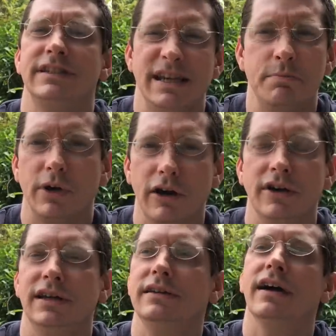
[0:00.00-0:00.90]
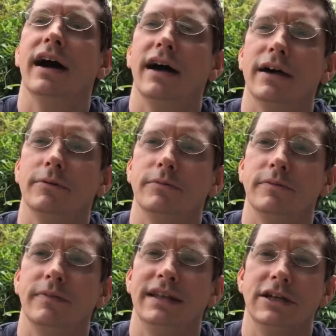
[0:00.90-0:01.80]
temporary
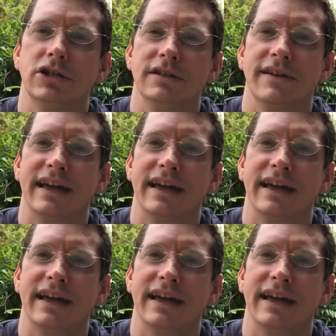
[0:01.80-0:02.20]
addition to the